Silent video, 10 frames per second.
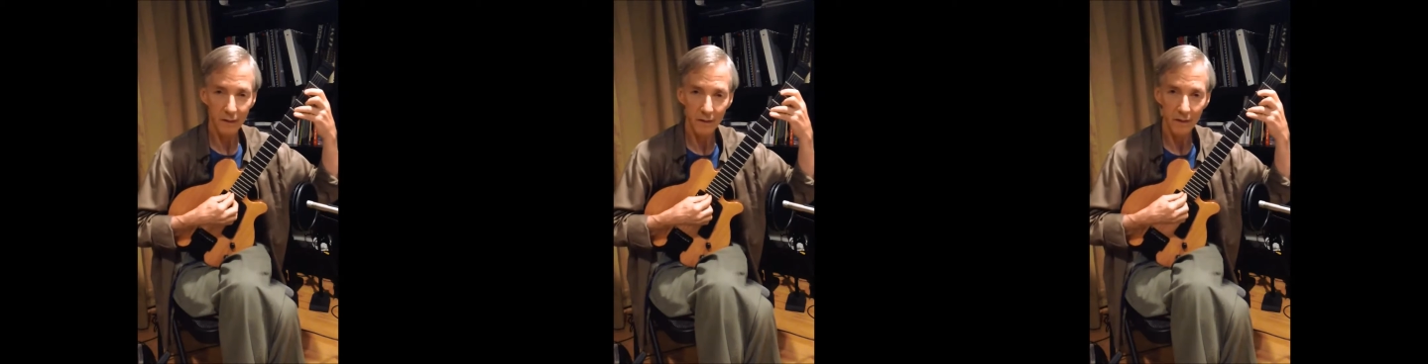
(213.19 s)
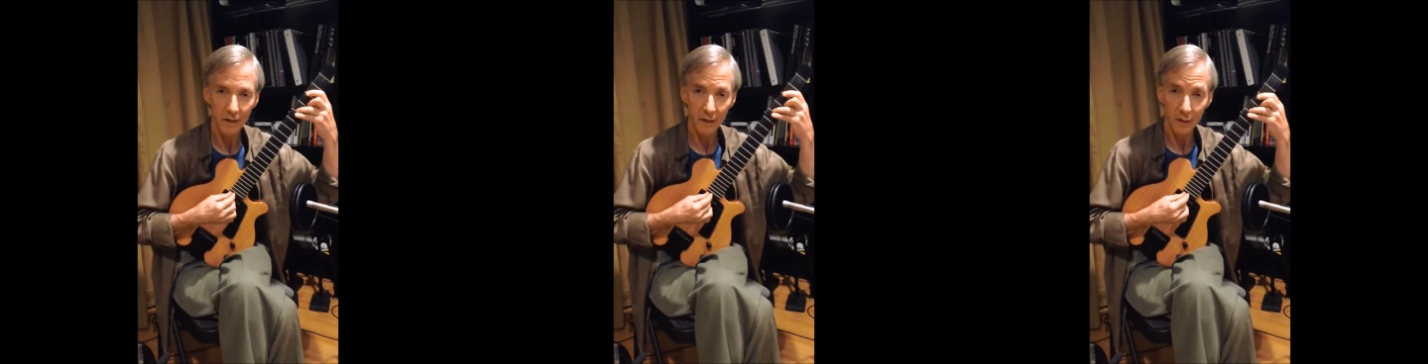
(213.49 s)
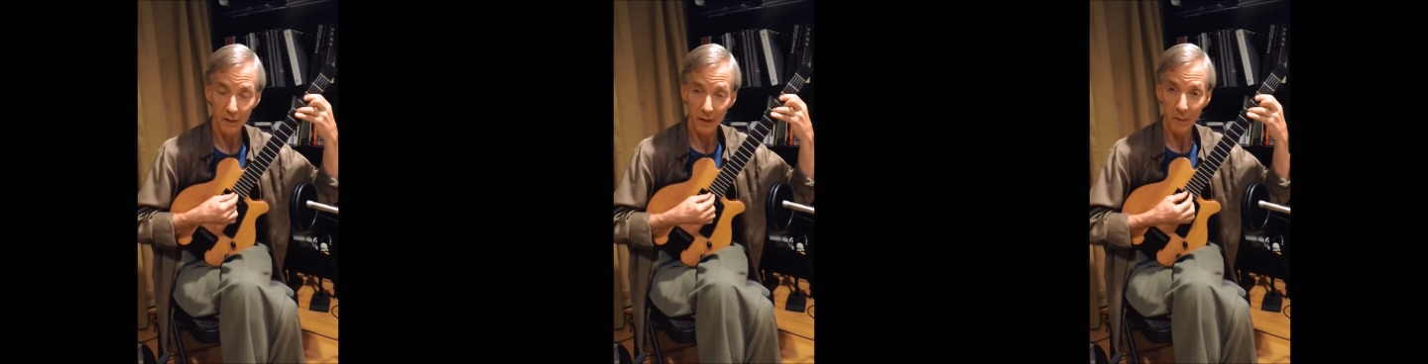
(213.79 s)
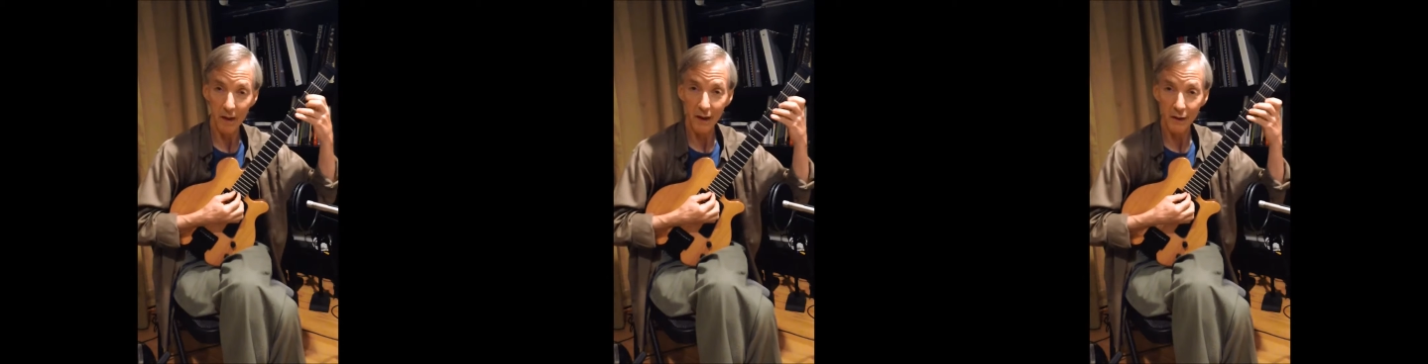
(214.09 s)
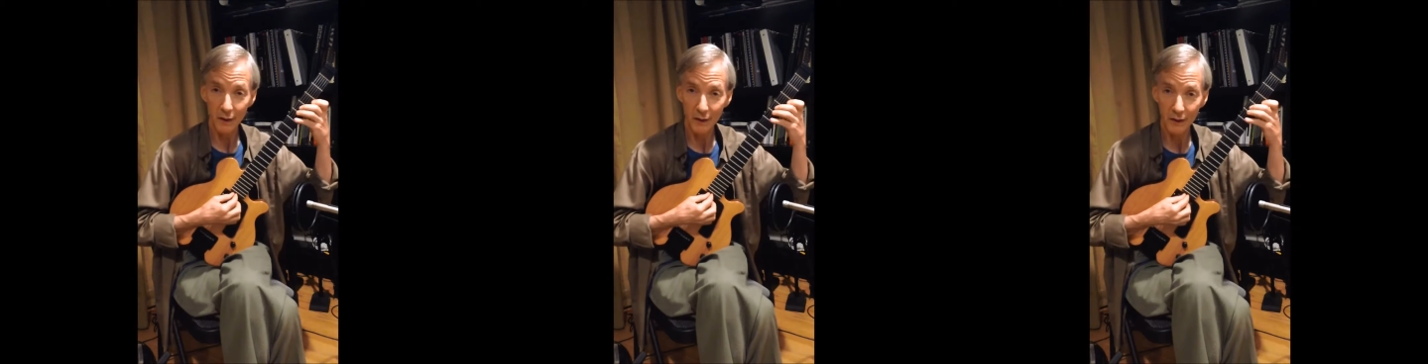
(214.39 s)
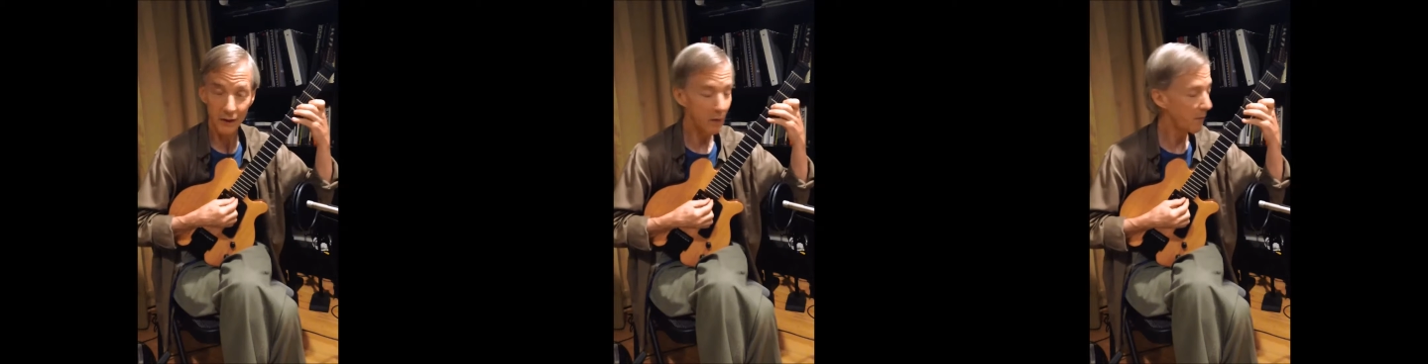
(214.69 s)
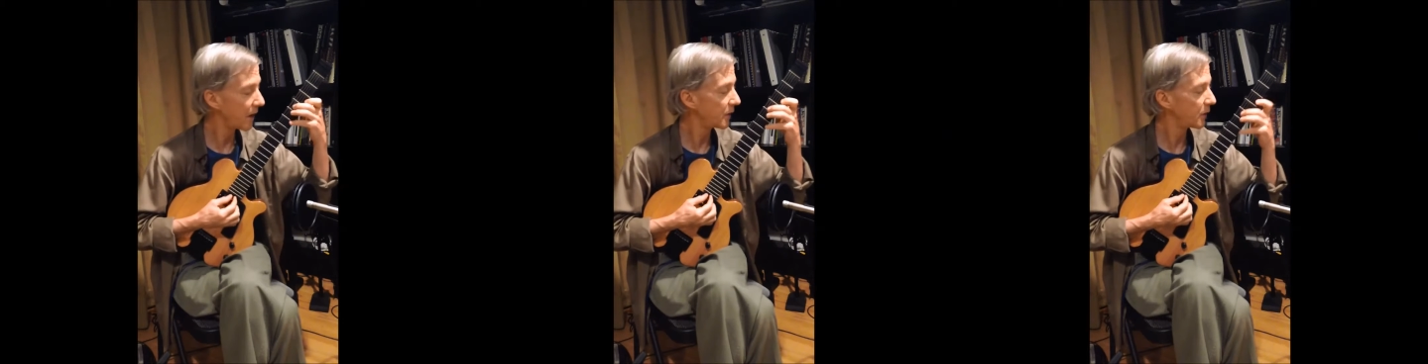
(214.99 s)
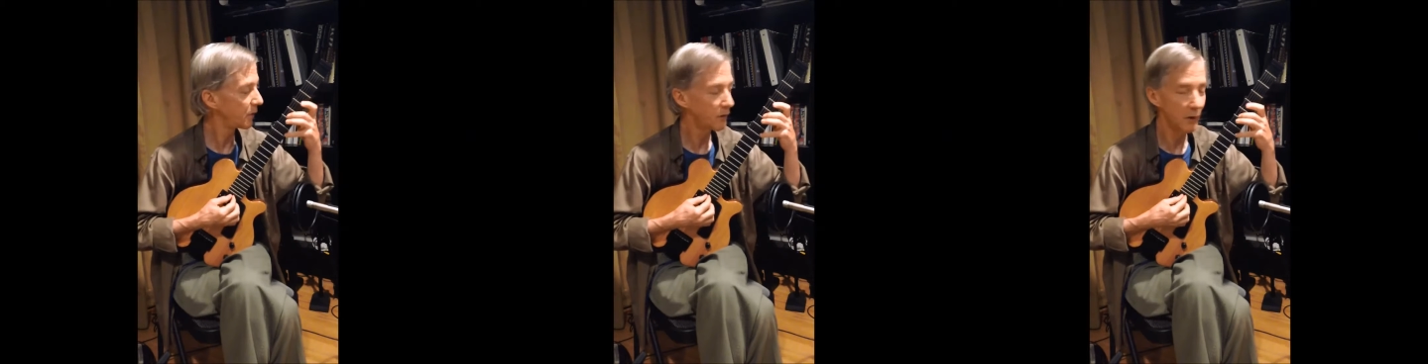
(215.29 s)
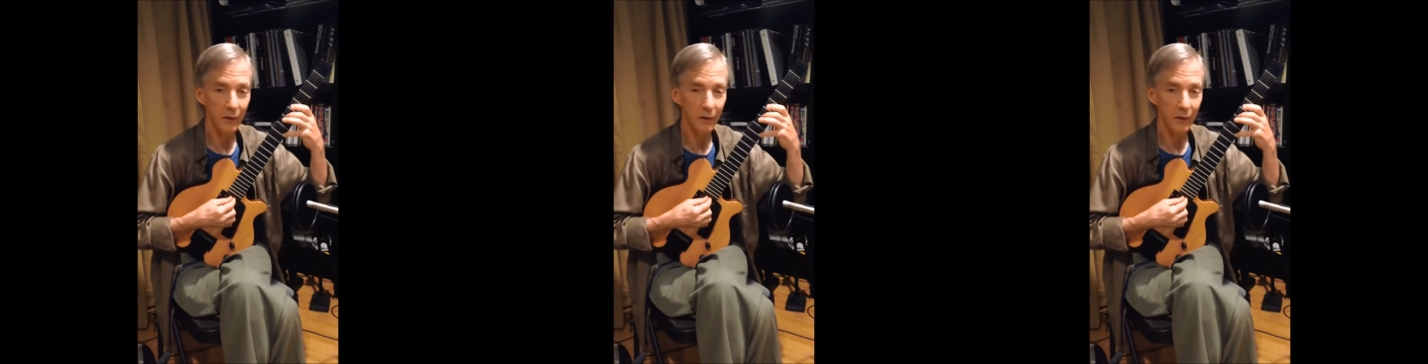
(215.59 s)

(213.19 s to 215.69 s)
There's C major, G major to